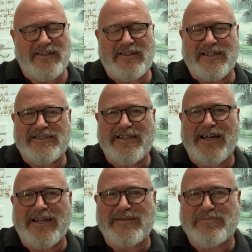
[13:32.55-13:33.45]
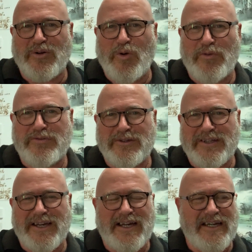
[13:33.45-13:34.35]
like a target ball through the
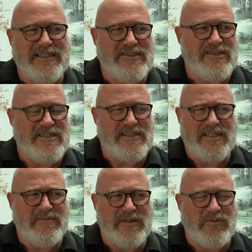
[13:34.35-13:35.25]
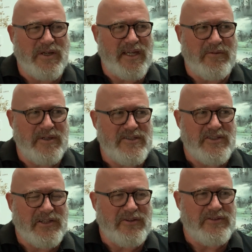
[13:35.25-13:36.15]
heart, and she said to me, "Wow, where did
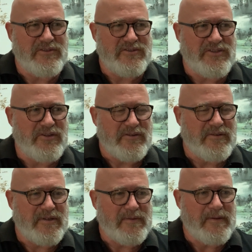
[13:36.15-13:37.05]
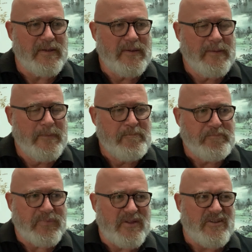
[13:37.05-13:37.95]
you learn to shoot?" And
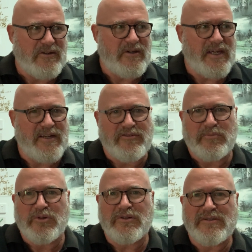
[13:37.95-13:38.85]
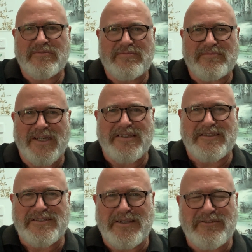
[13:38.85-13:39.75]
I said, "Oh, out of a book back in
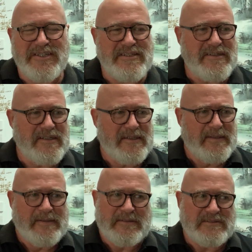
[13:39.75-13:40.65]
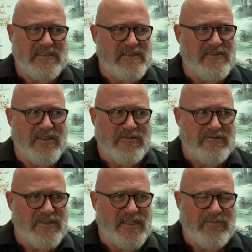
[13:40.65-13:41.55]
the 70s. He goes, "You got
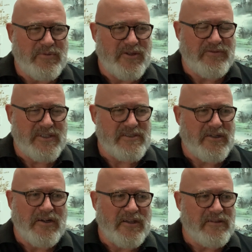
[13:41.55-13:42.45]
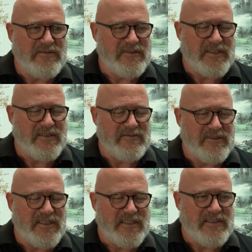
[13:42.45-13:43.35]
really perfect style, you know,
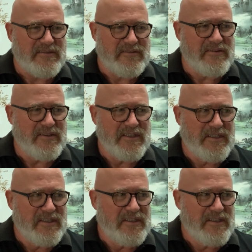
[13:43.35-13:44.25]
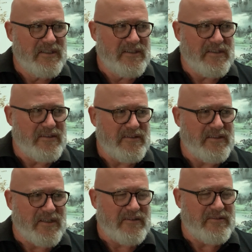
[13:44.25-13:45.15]
really,
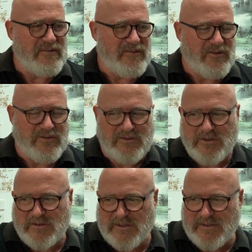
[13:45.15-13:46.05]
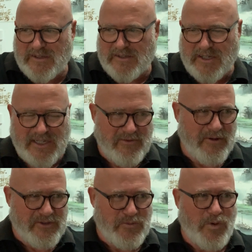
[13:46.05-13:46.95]
you know, I'd like
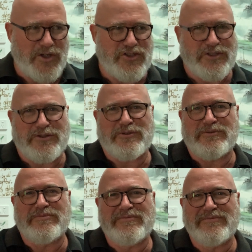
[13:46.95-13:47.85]
everyone to watch you